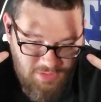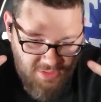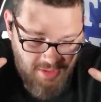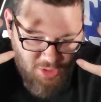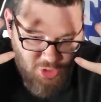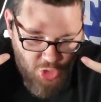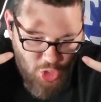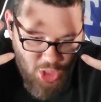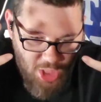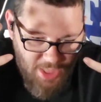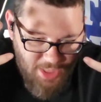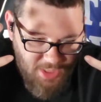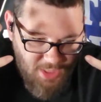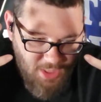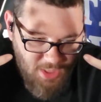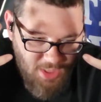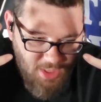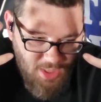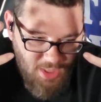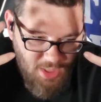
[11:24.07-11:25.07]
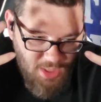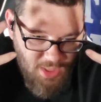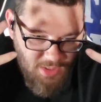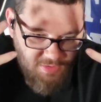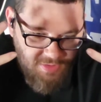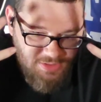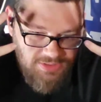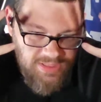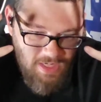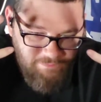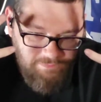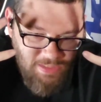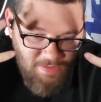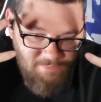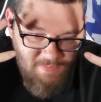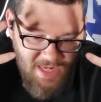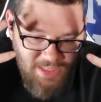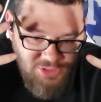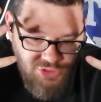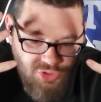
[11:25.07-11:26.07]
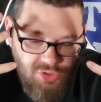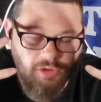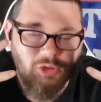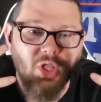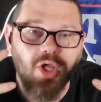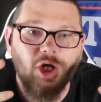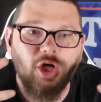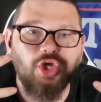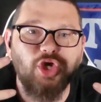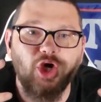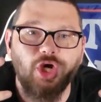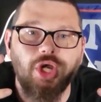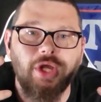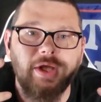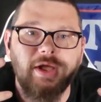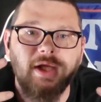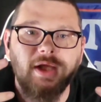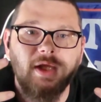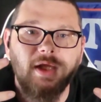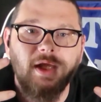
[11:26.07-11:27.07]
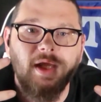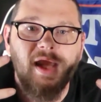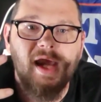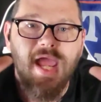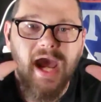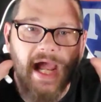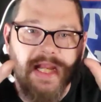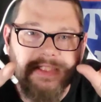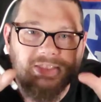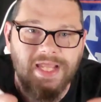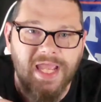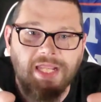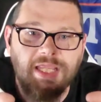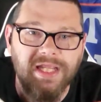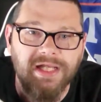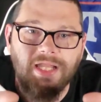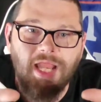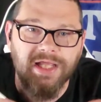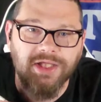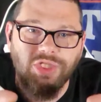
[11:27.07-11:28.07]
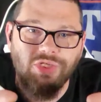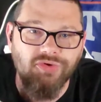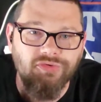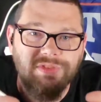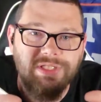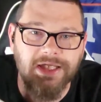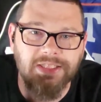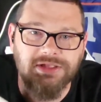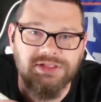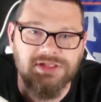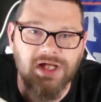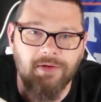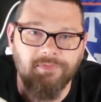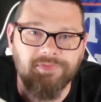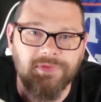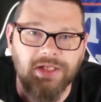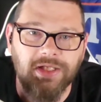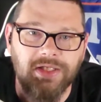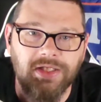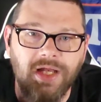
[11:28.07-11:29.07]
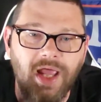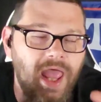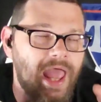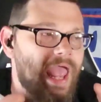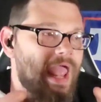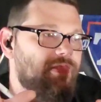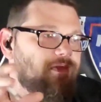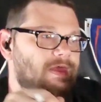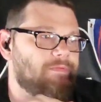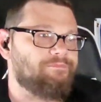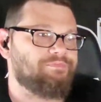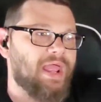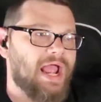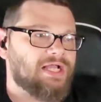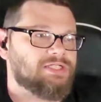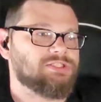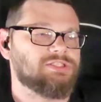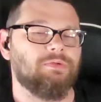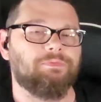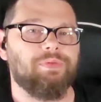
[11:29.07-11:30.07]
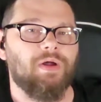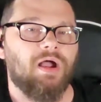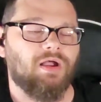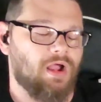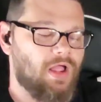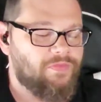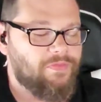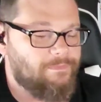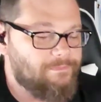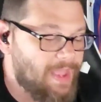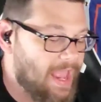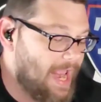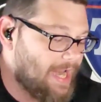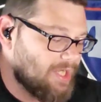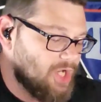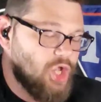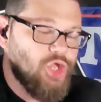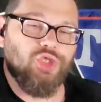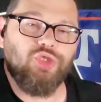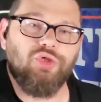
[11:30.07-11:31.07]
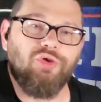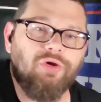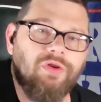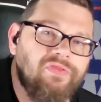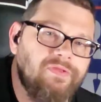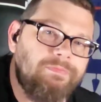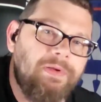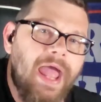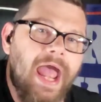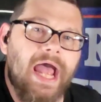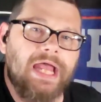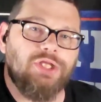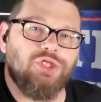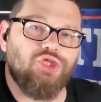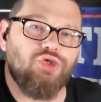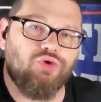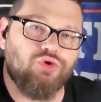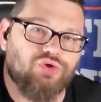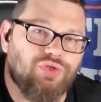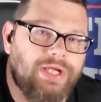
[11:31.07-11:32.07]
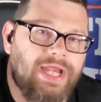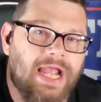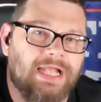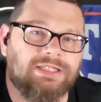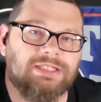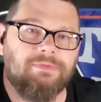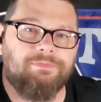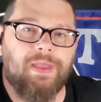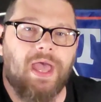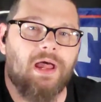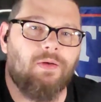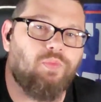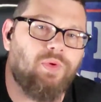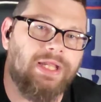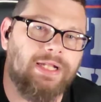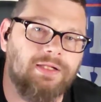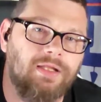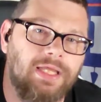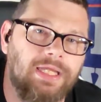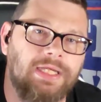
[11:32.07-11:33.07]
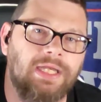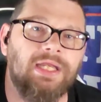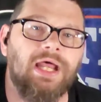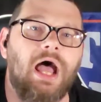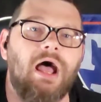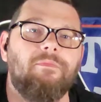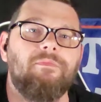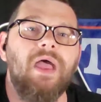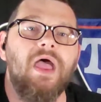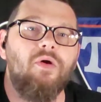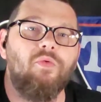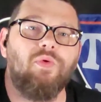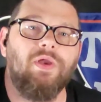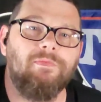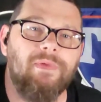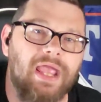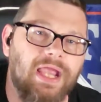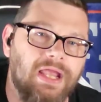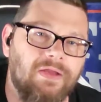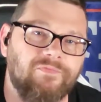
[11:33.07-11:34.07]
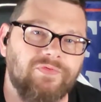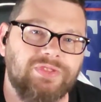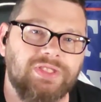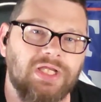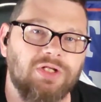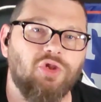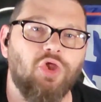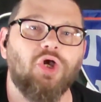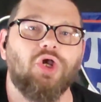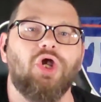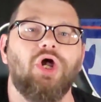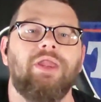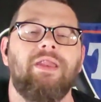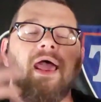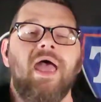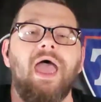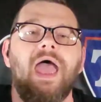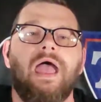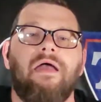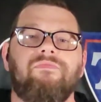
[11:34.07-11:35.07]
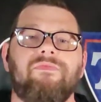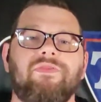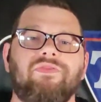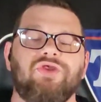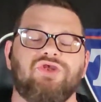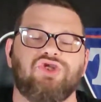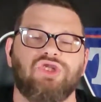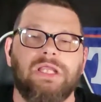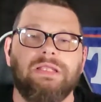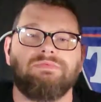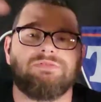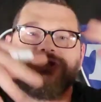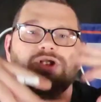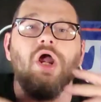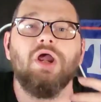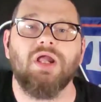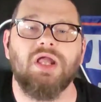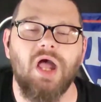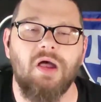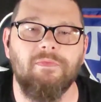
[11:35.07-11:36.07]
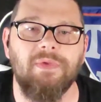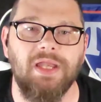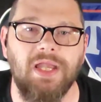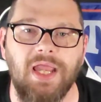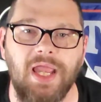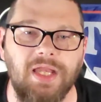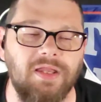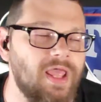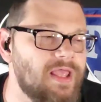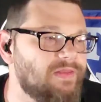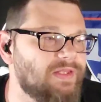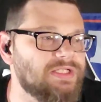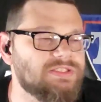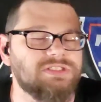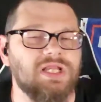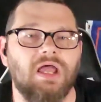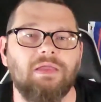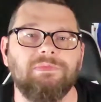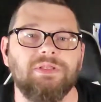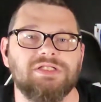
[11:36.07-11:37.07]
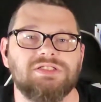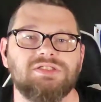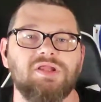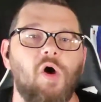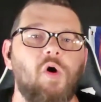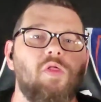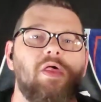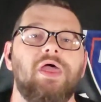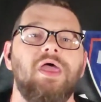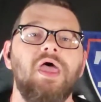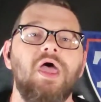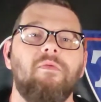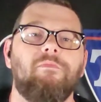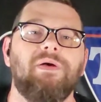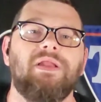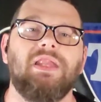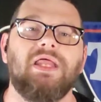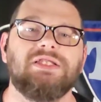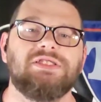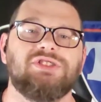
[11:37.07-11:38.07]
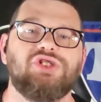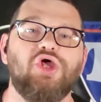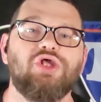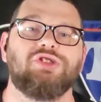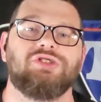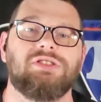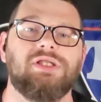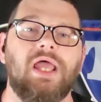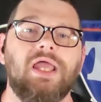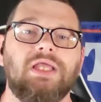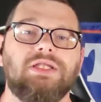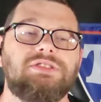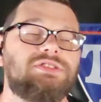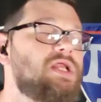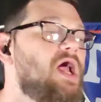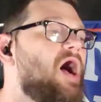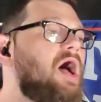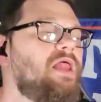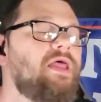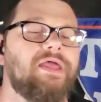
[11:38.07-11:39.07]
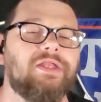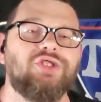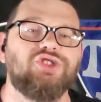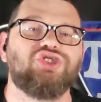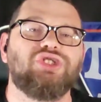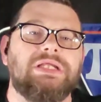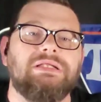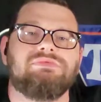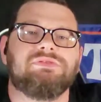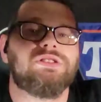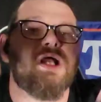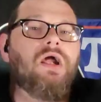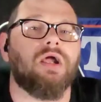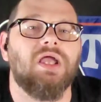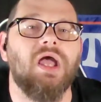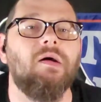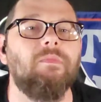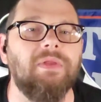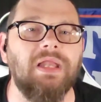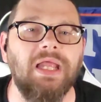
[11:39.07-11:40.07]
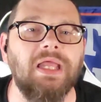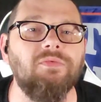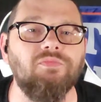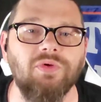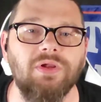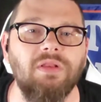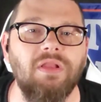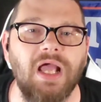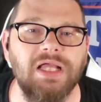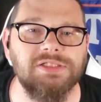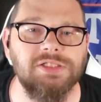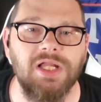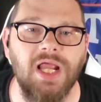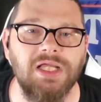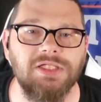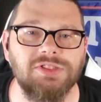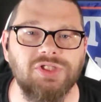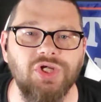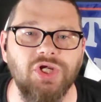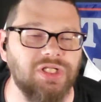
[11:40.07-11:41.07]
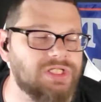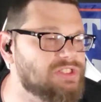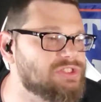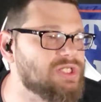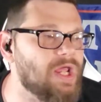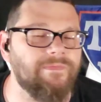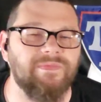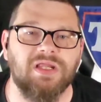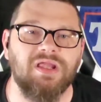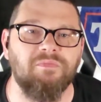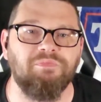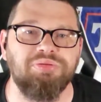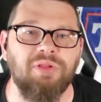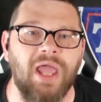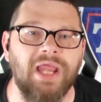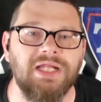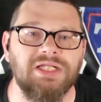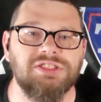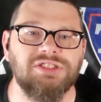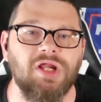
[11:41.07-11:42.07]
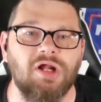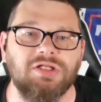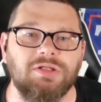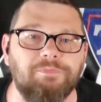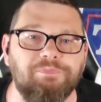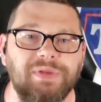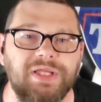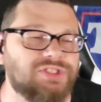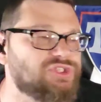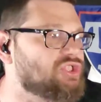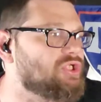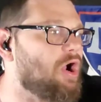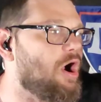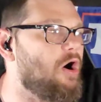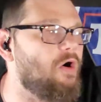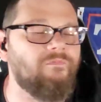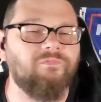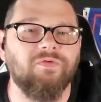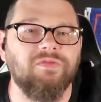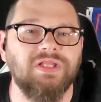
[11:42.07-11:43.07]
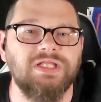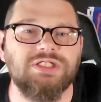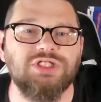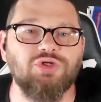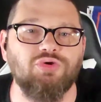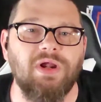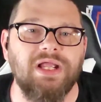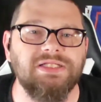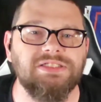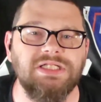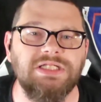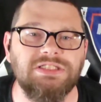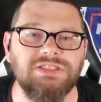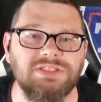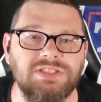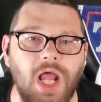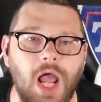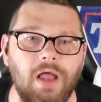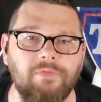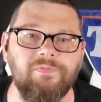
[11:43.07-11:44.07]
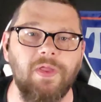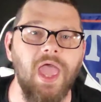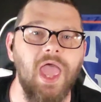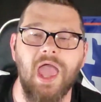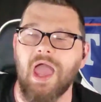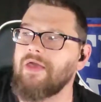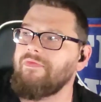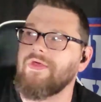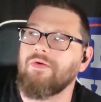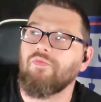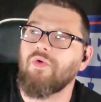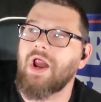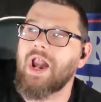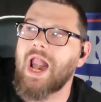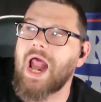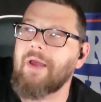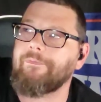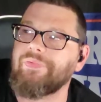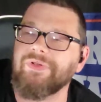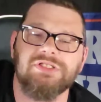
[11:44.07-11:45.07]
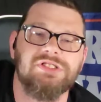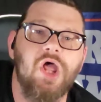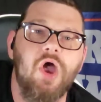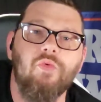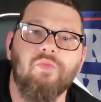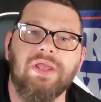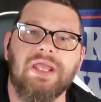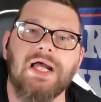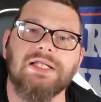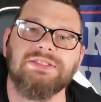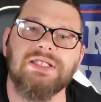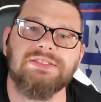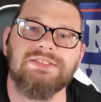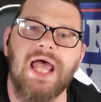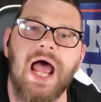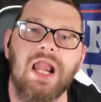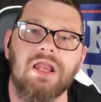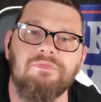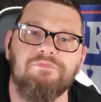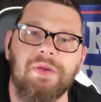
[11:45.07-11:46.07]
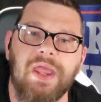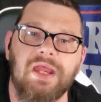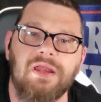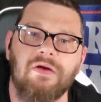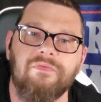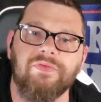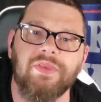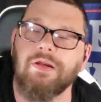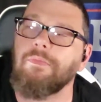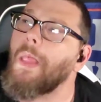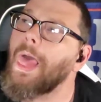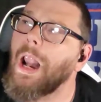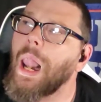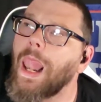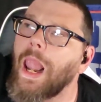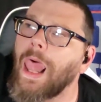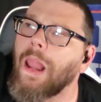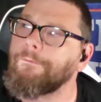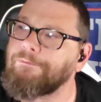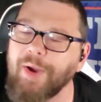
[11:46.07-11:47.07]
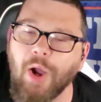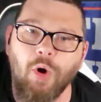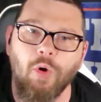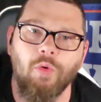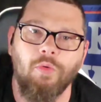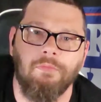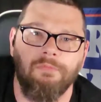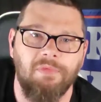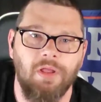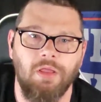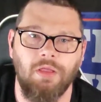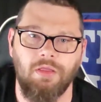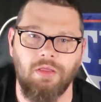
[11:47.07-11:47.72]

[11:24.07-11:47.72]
good, the stuff that makes you look good, and take it like you did something and then pass the buck on the bad. You're the bad. You create the bad. We clean it up. We make everything look good. And then the sheep start coming in. This time you stole it, but let's just say it's not. The sheep start coming in, realizing how it's good. It's time to complain and start to bitch all over these crazy stuff. And then what happens? We got the Taliban over there. Boom.